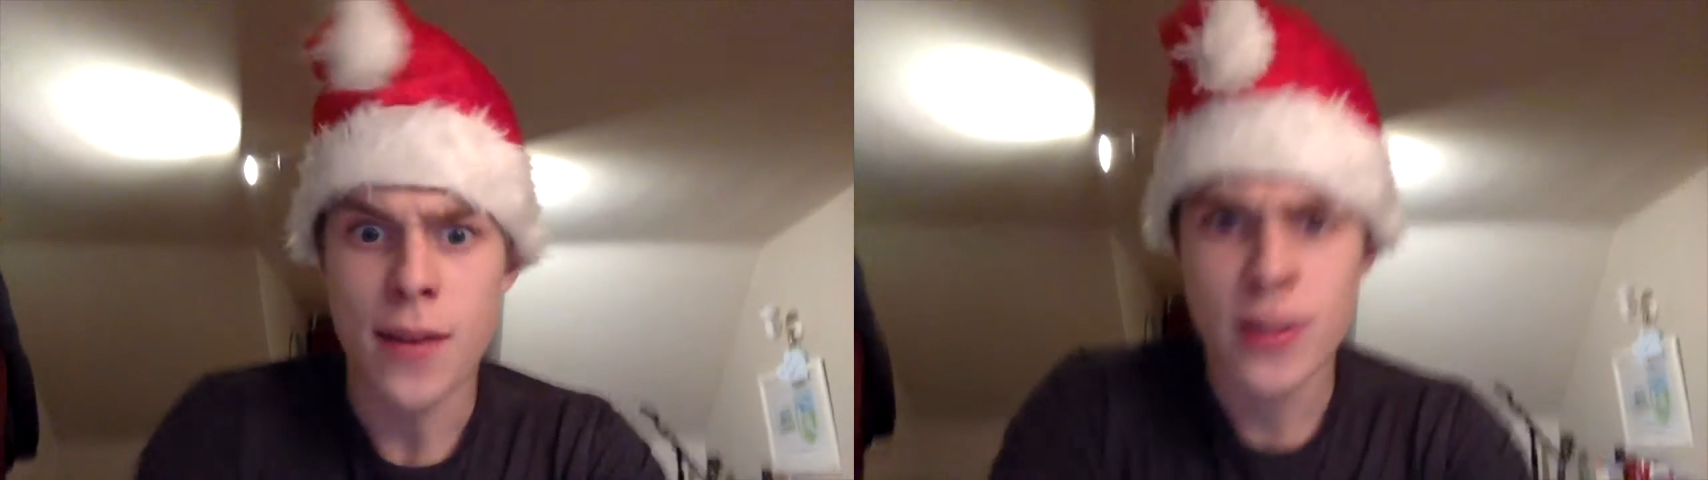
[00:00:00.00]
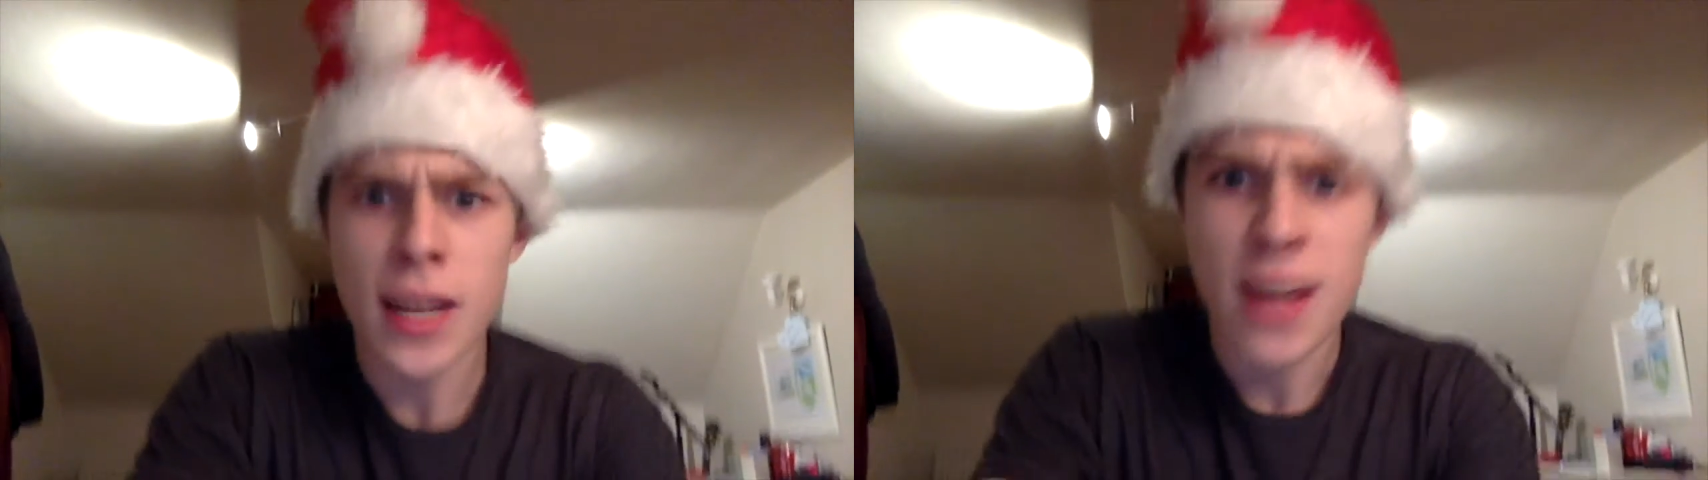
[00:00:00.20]

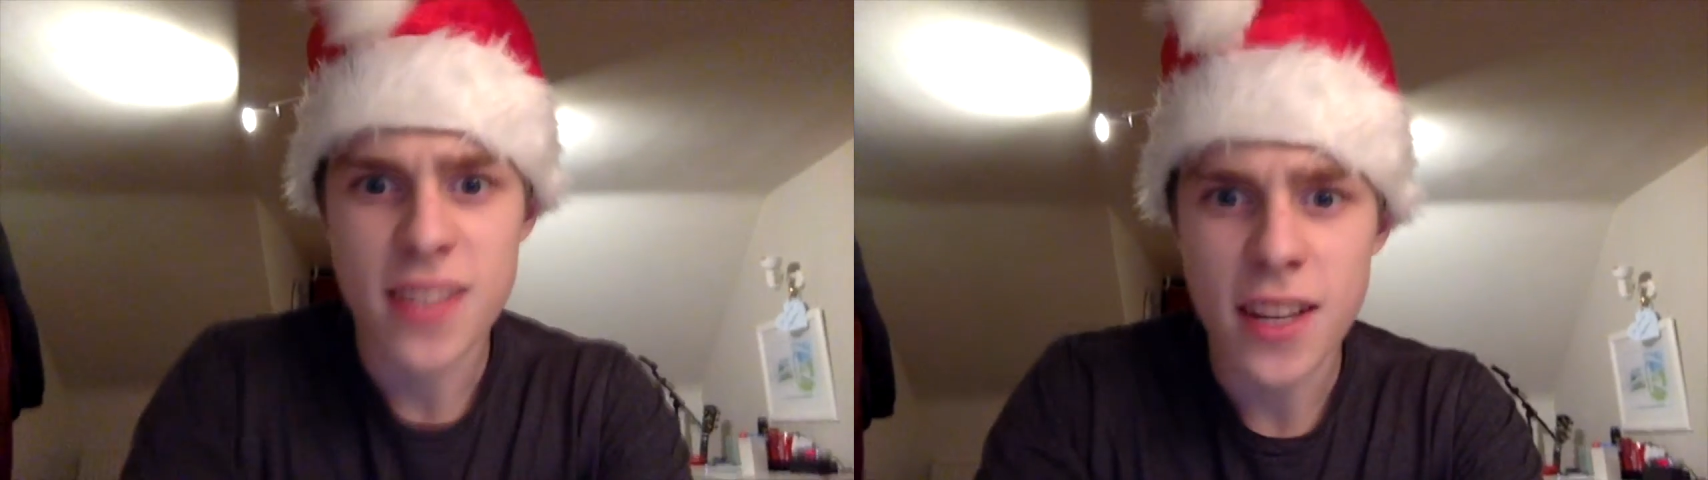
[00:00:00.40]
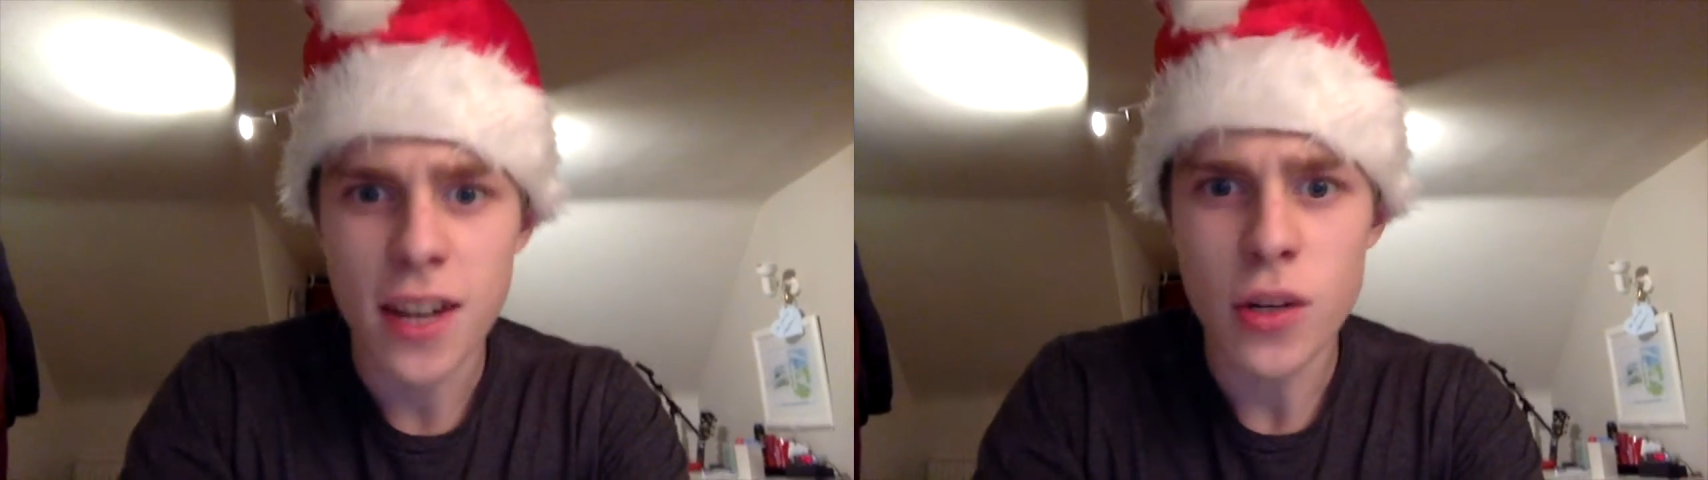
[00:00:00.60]
If it's the
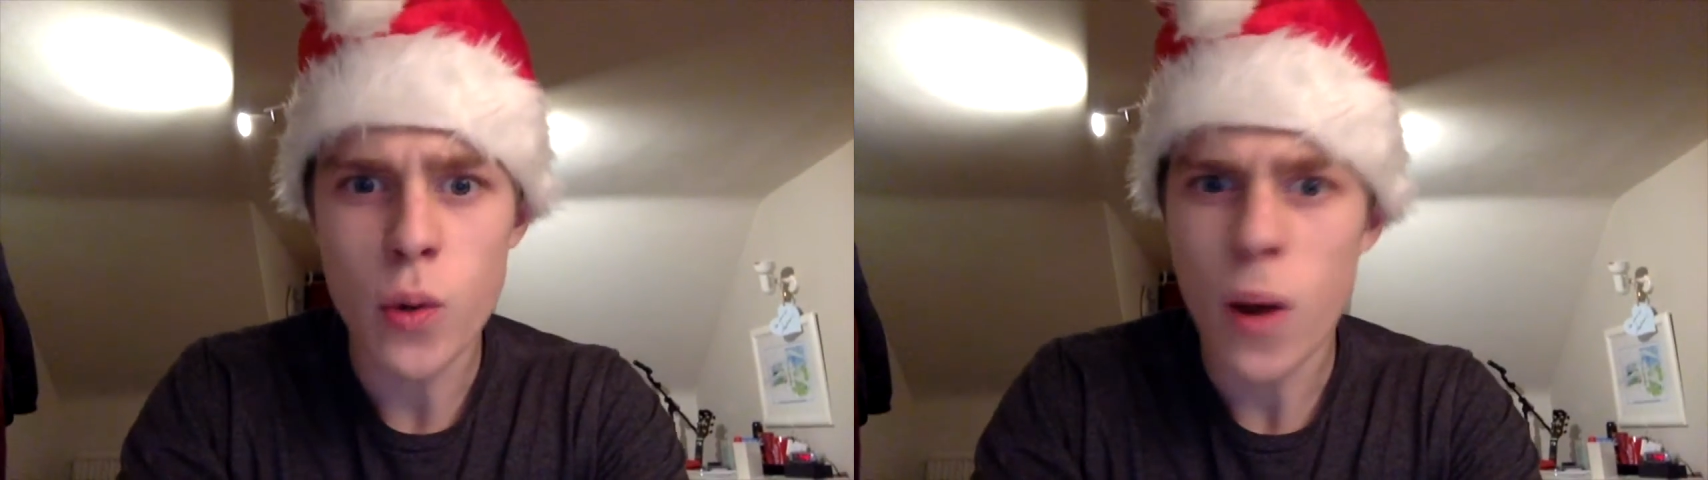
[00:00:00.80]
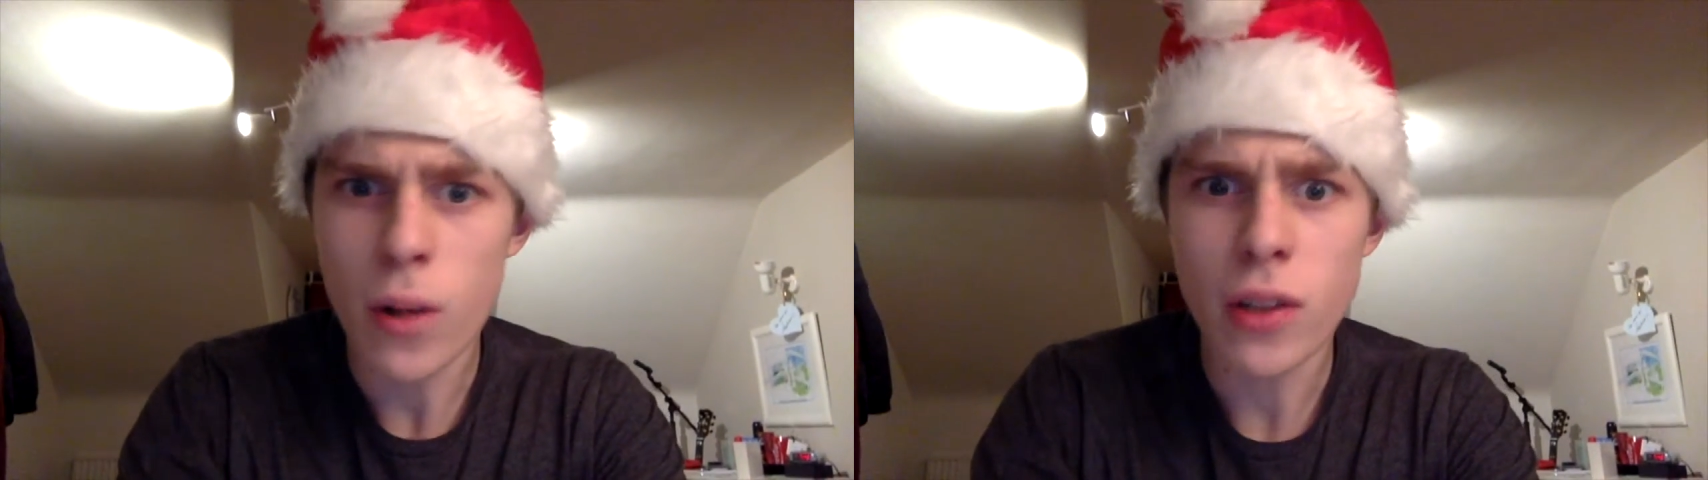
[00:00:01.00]
last thing I
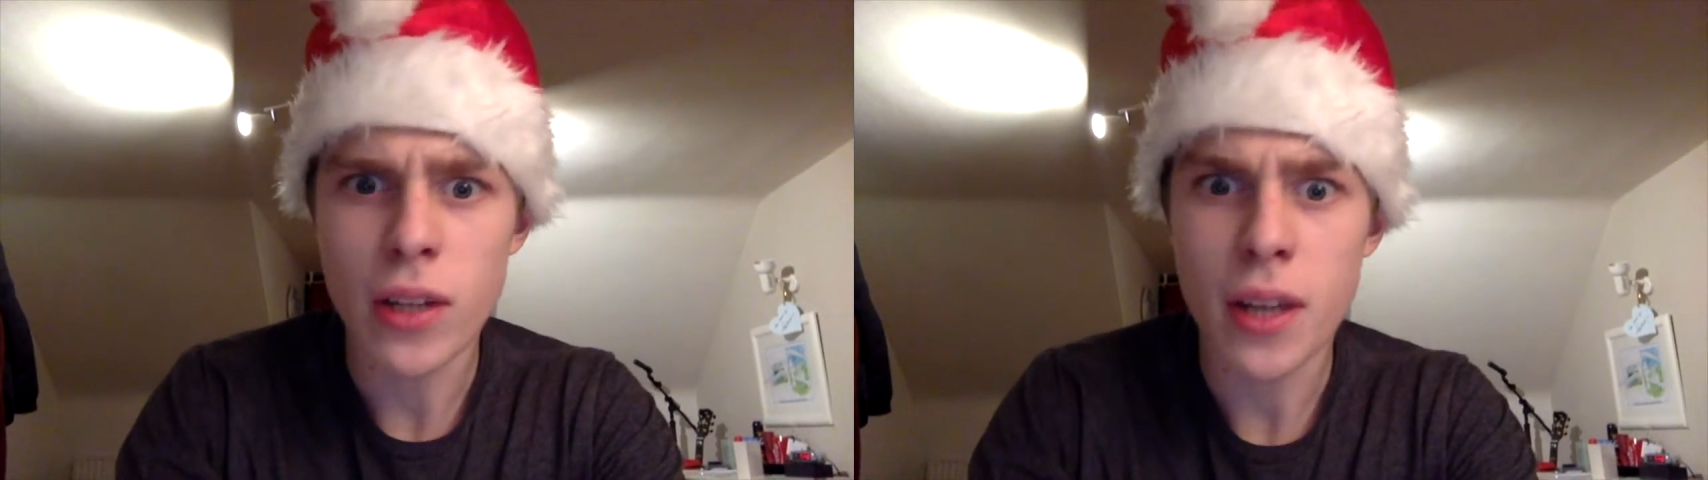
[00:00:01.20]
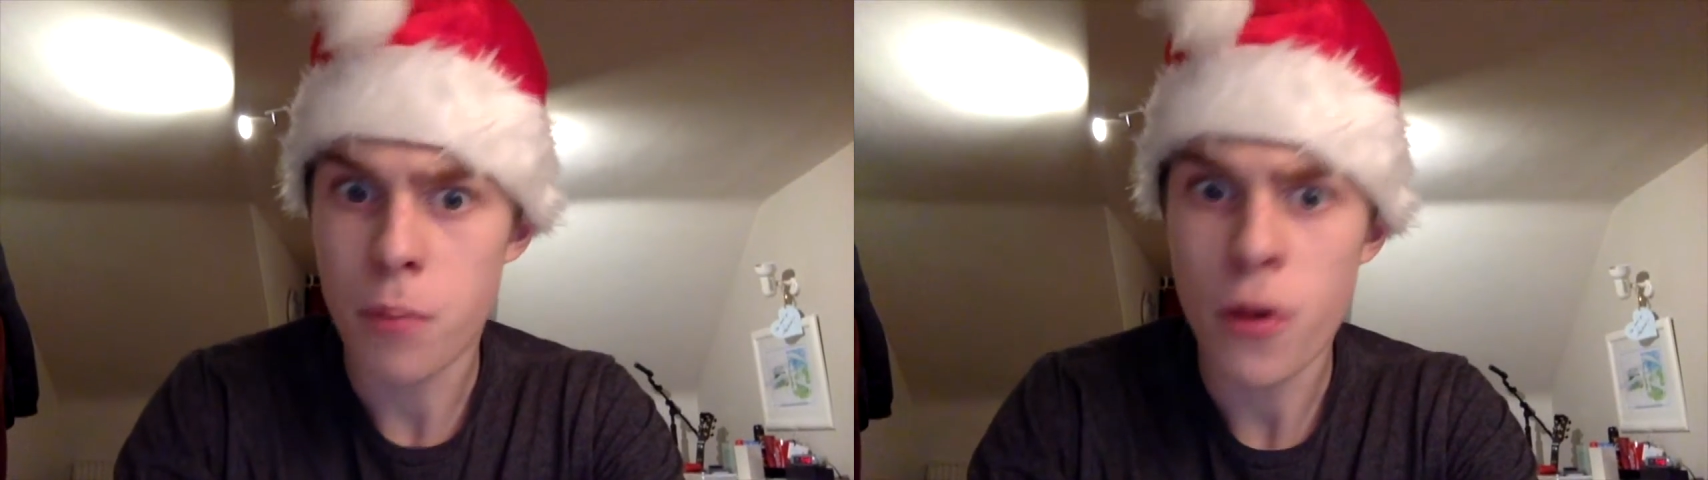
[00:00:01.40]
do, I will get a